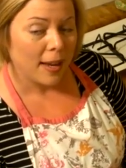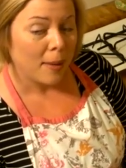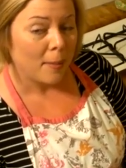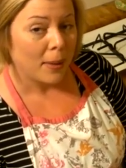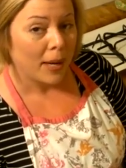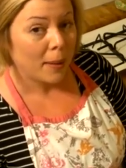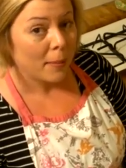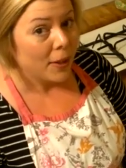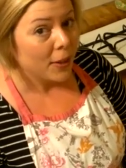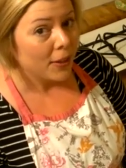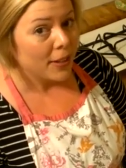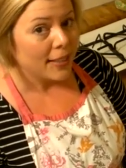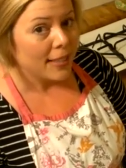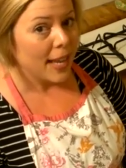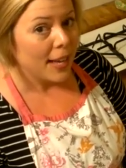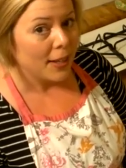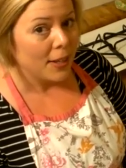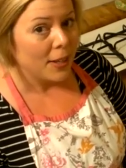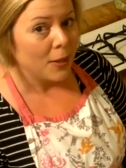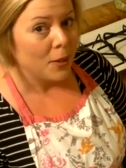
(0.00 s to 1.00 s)
But I'm here to
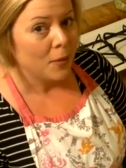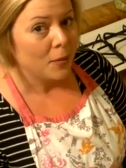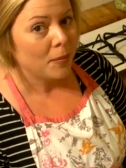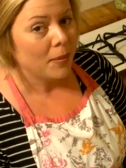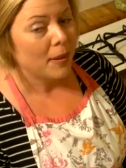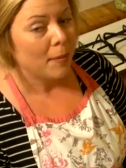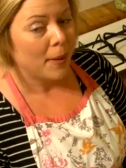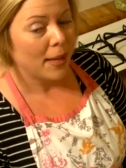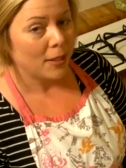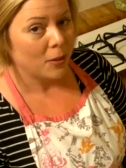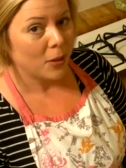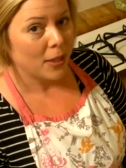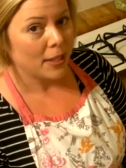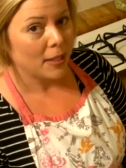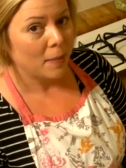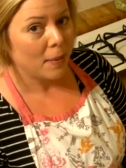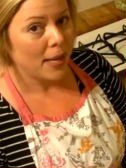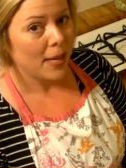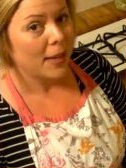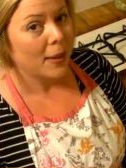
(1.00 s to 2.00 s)
tell you the best
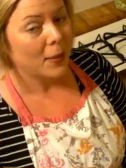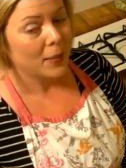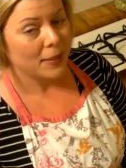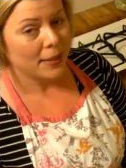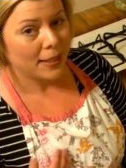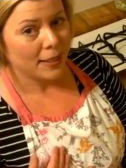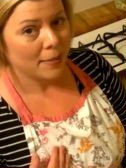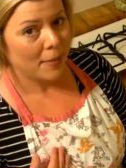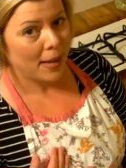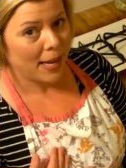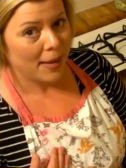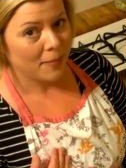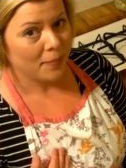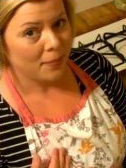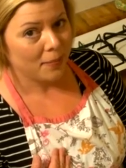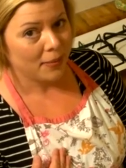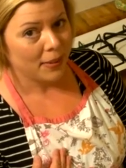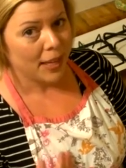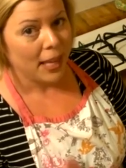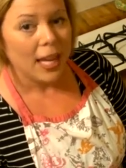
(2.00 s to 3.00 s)
recipe goes to me.
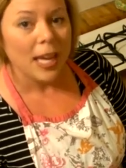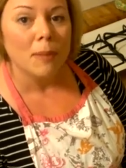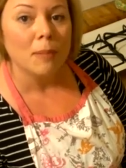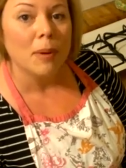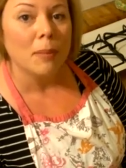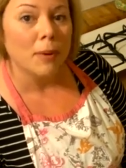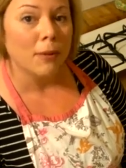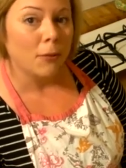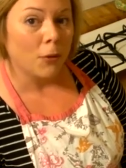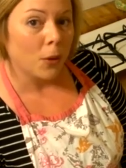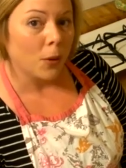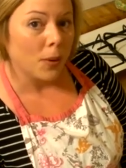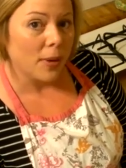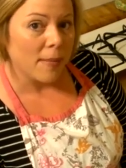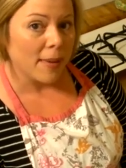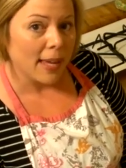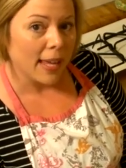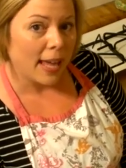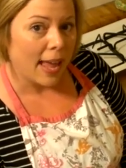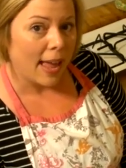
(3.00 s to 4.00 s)
But before
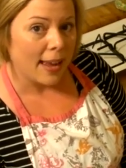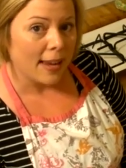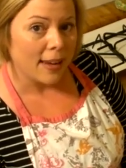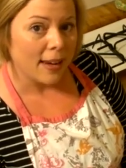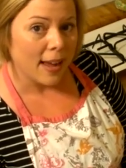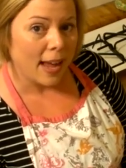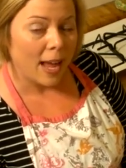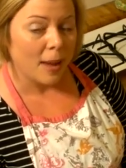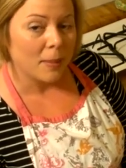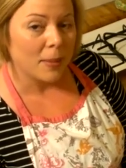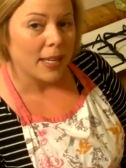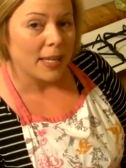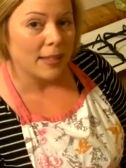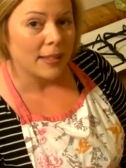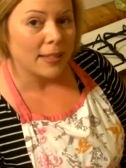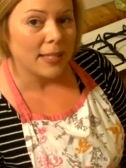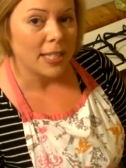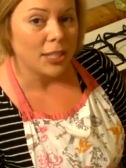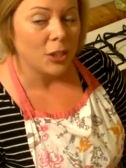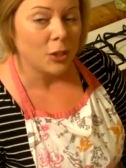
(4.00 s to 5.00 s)
we begin, I'm
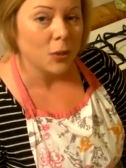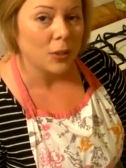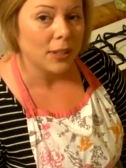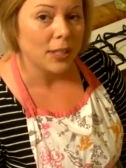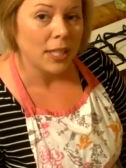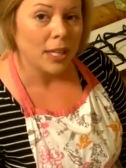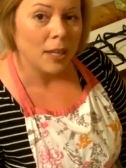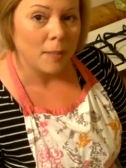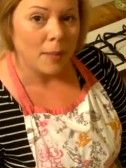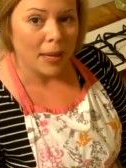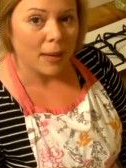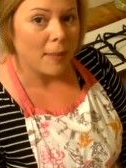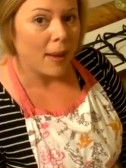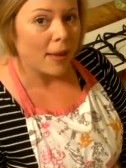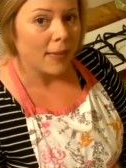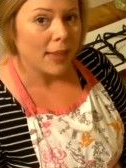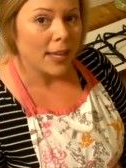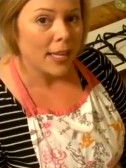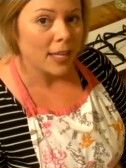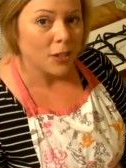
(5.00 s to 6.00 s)
going to teach you a little bit
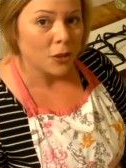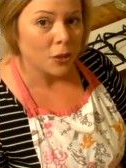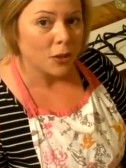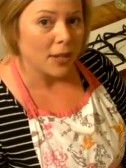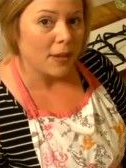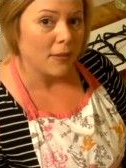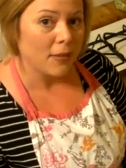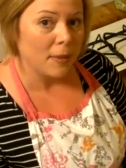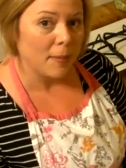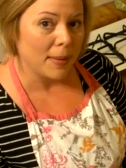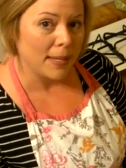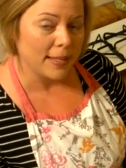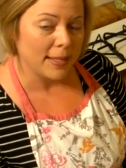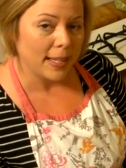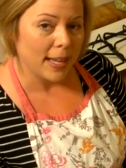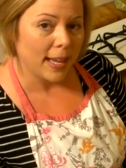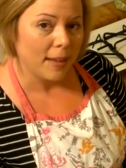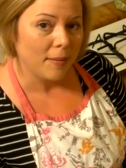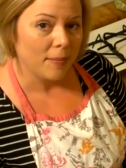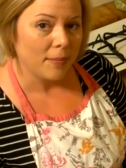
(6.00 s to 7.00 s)
about the history of the
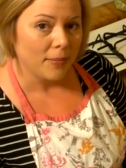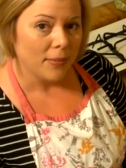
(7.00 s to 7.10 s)
biscuit.